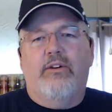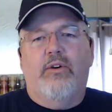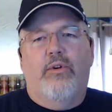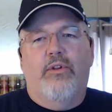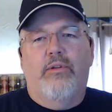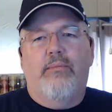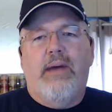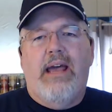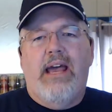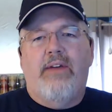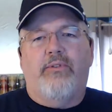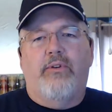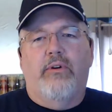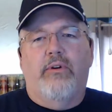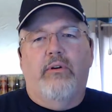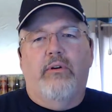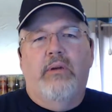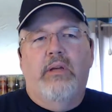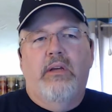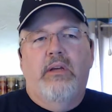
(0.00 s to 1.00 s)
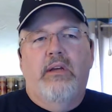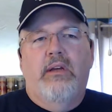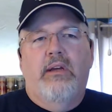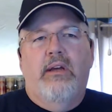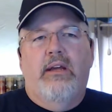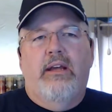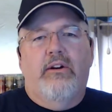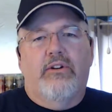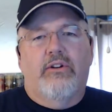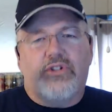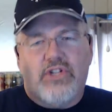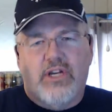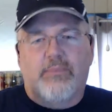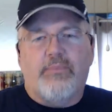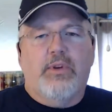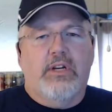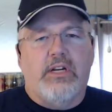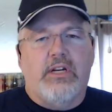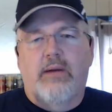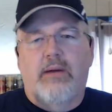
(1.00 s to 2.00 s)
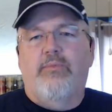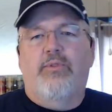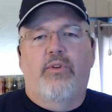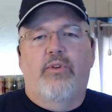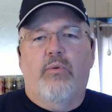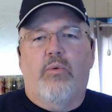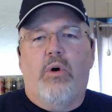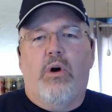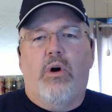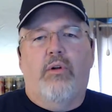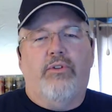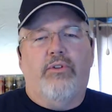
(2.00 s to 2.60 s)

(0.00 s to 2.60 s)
going to the bathroom, hear something come through the wall.